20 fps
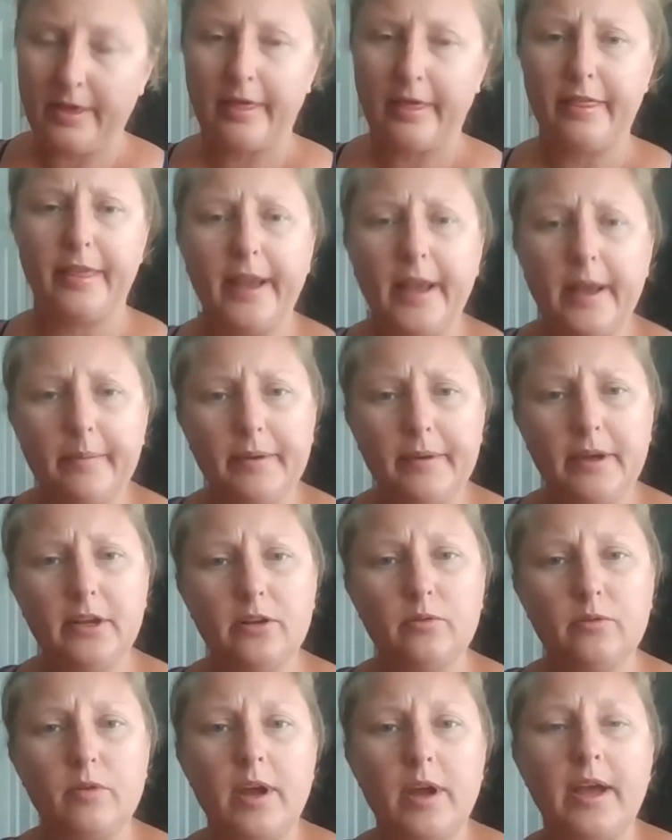I'm gonna
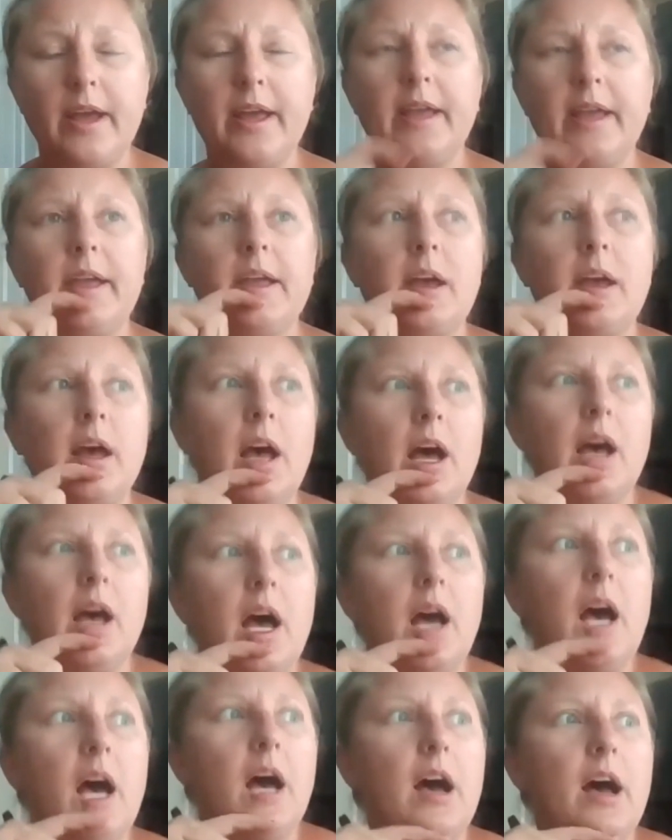write,
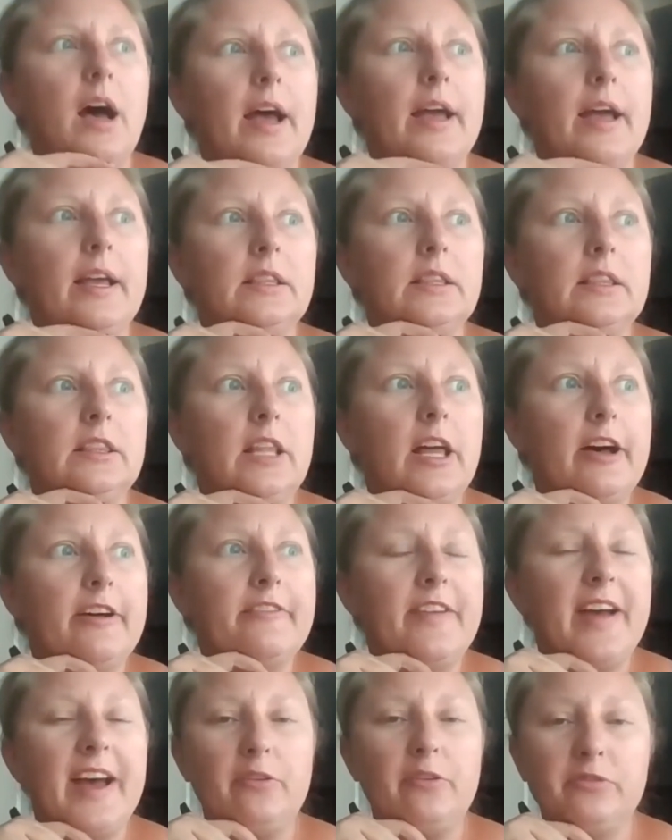I love
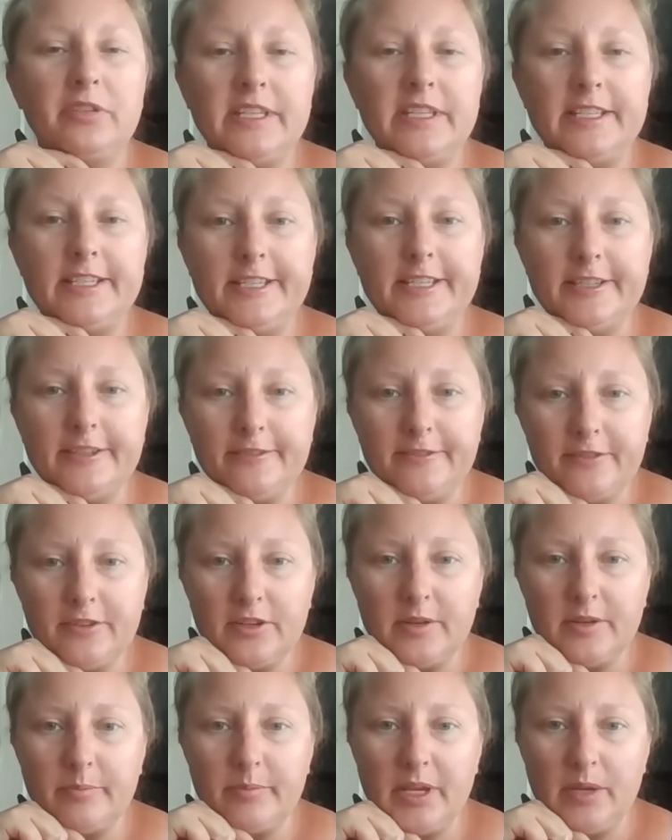how
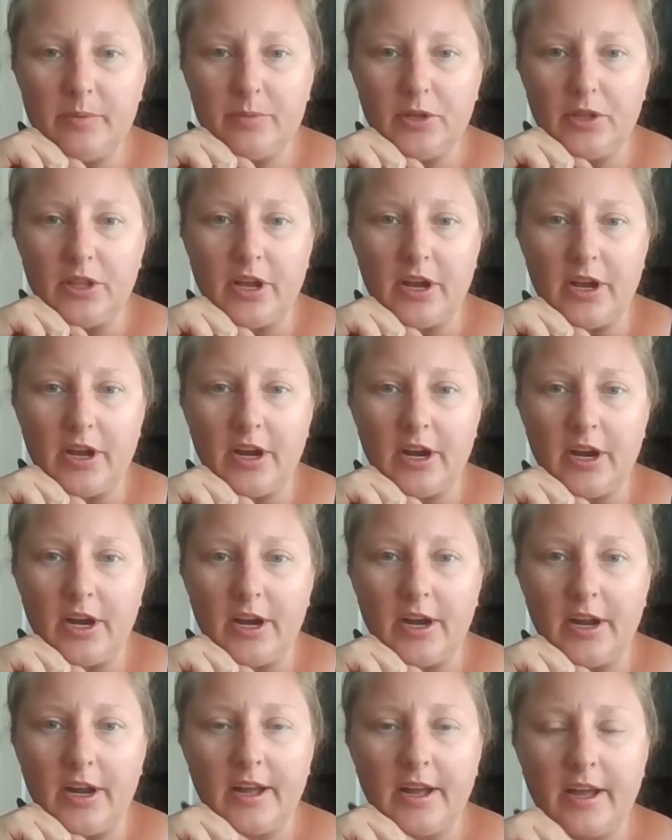different people are.
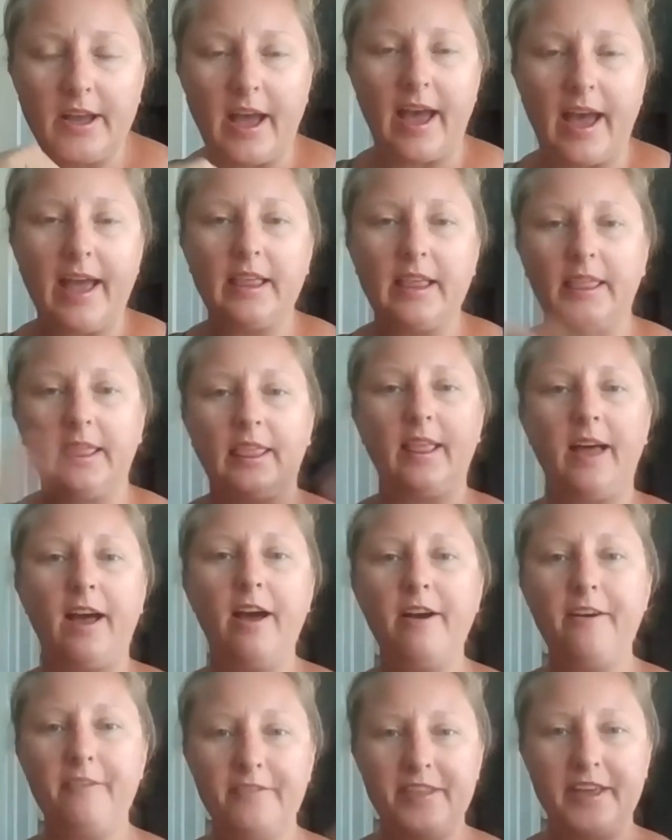I
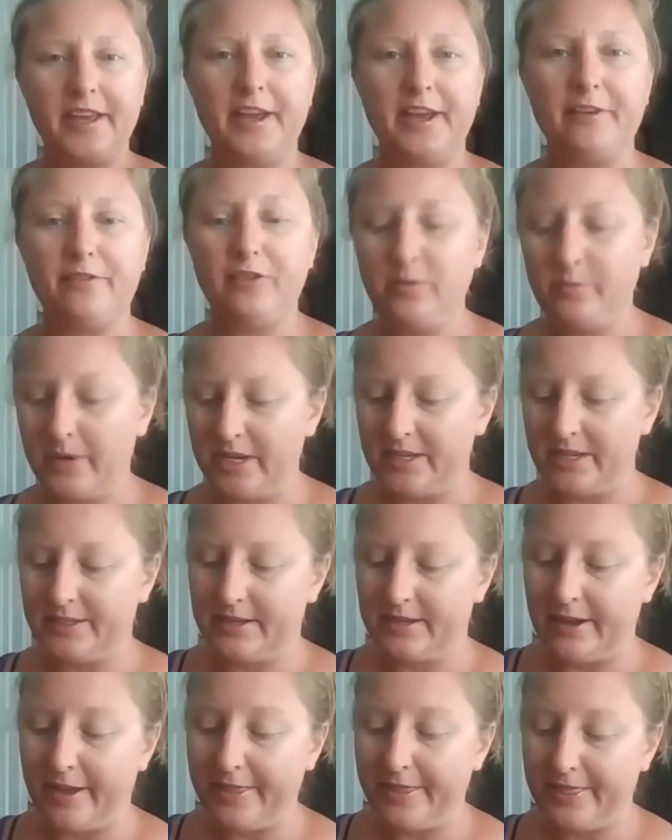love that everybody's
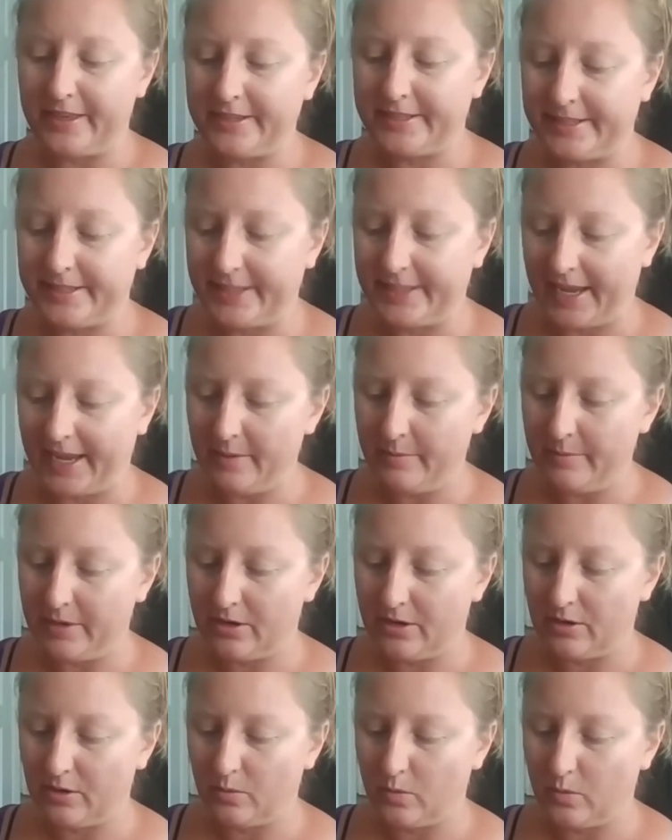not the same in
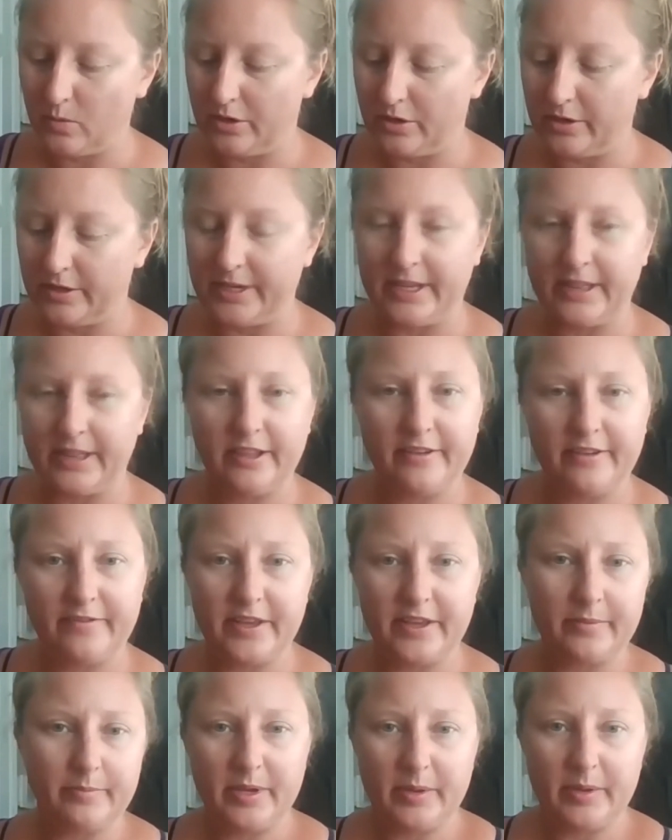our world. I love
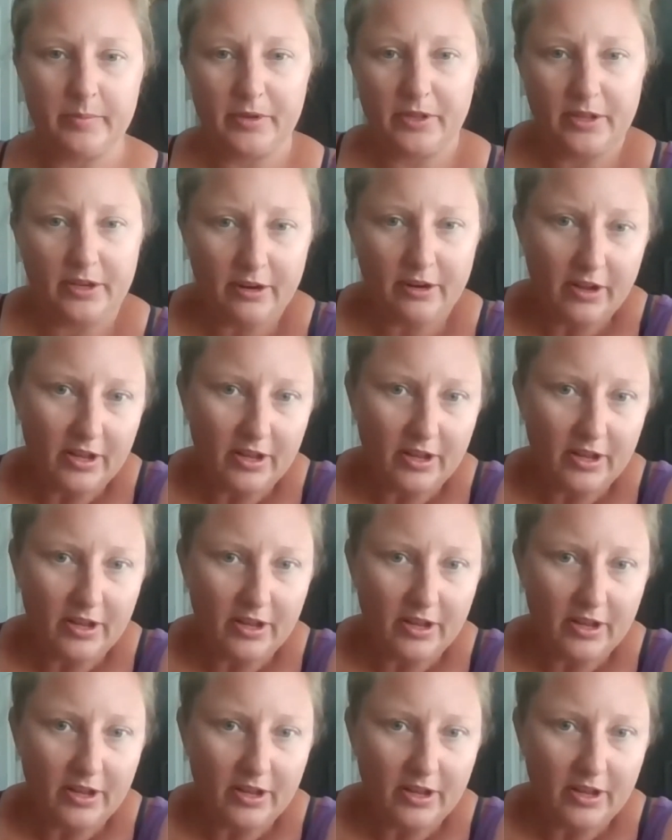that people are all